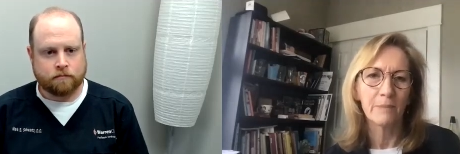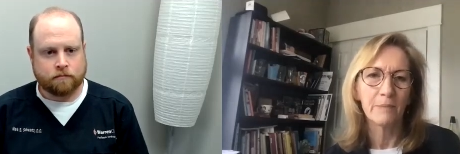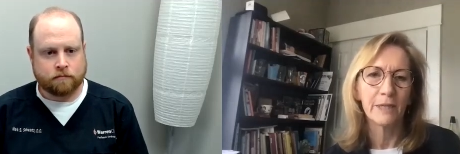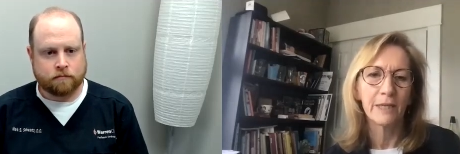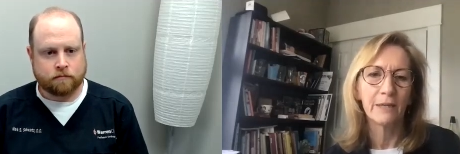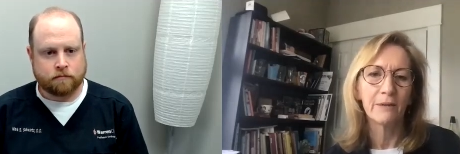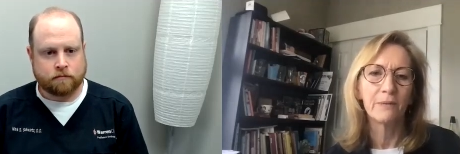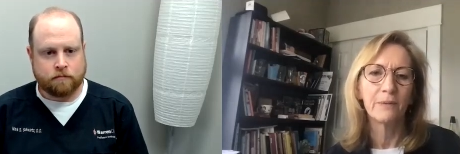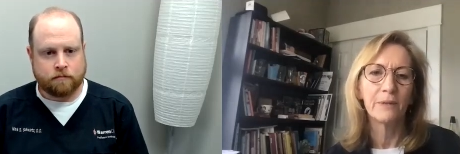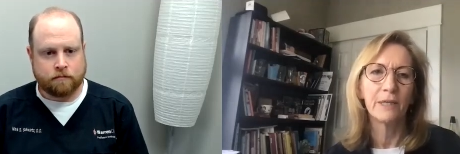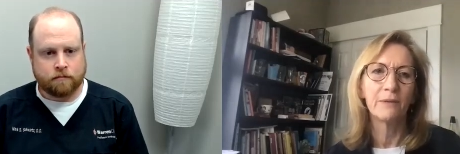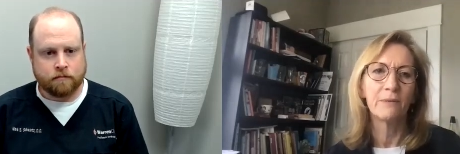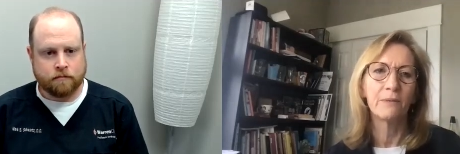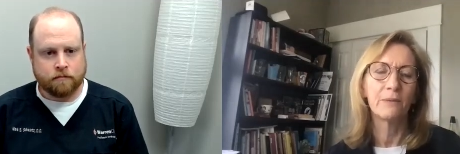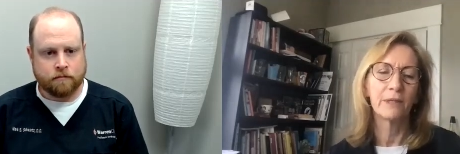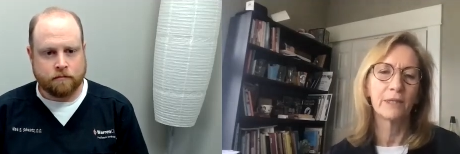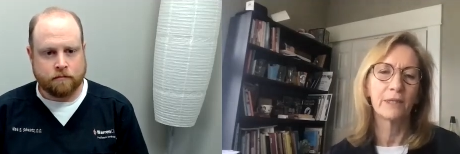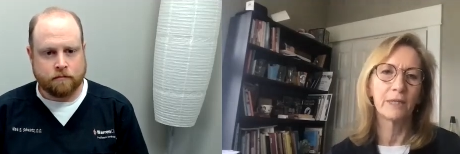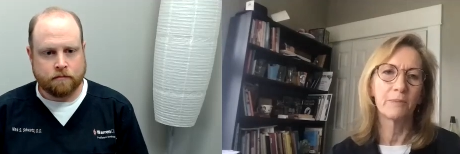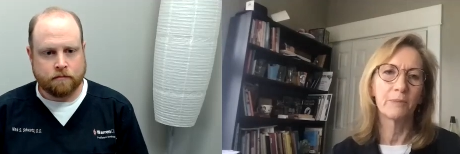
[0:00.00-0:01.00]
Speaker 1: But we
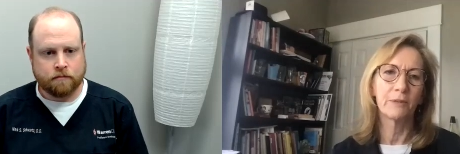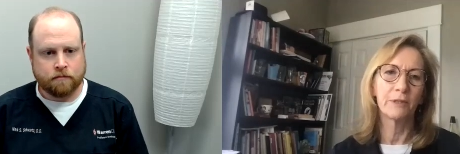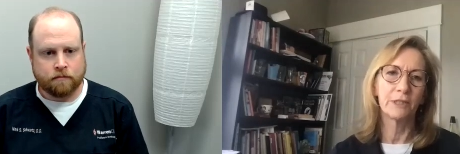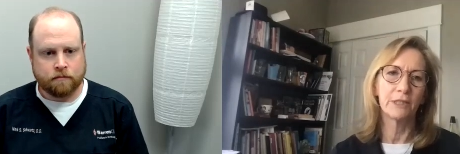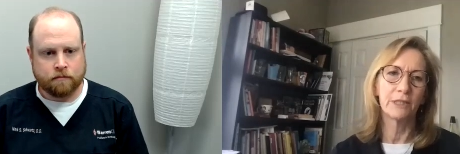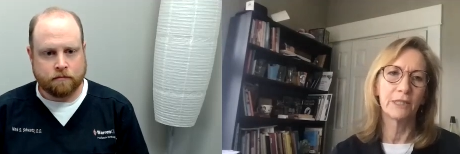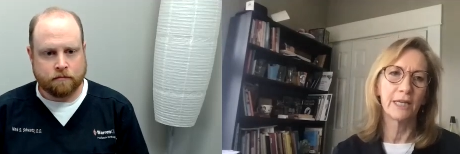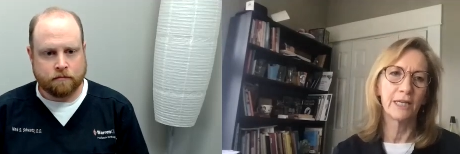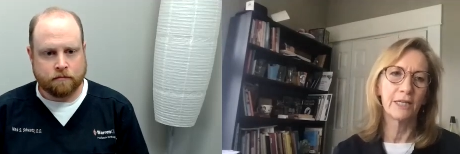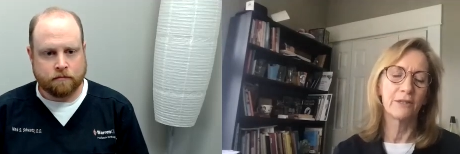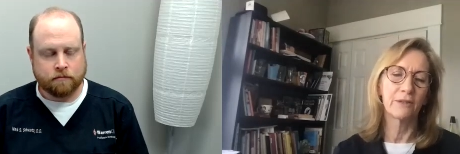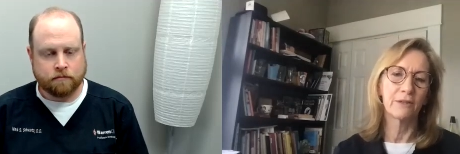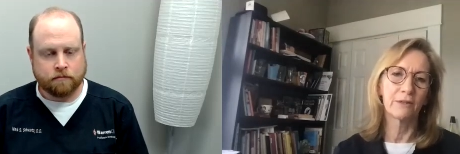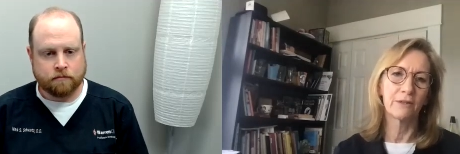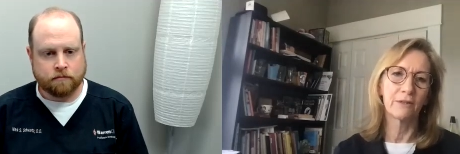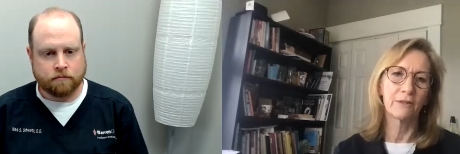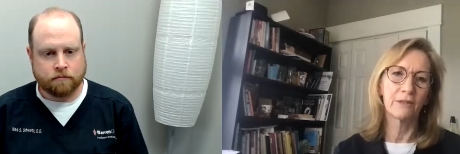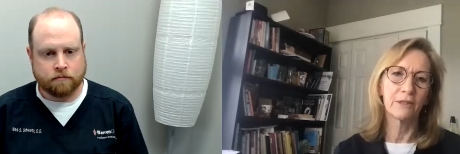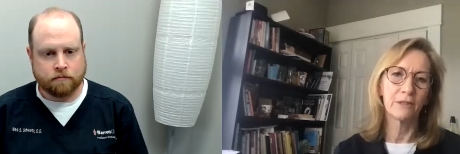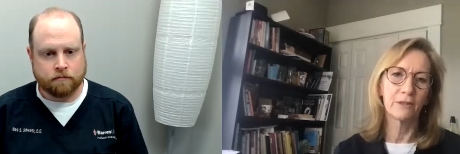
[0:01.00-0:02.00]
really appreciate
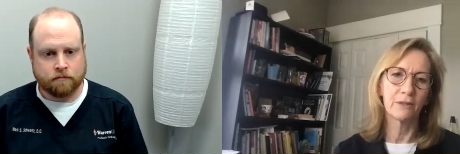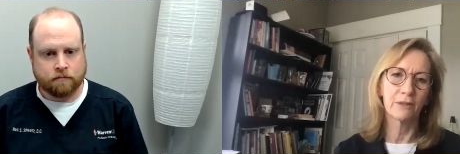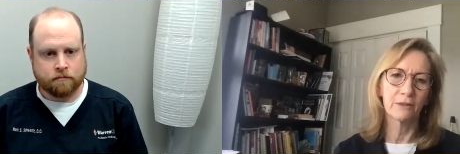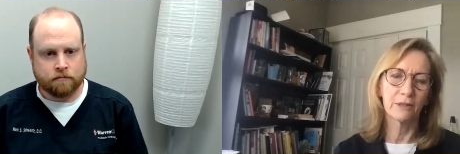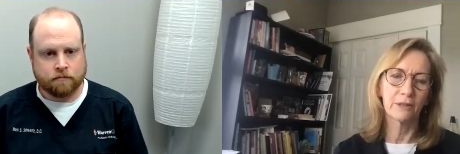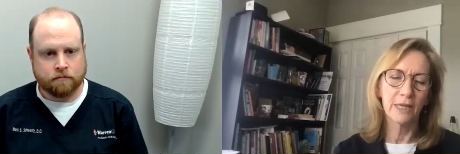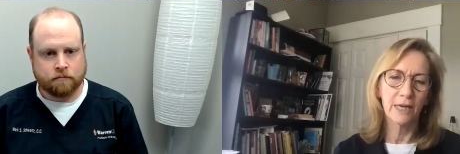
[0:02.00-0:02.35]
your your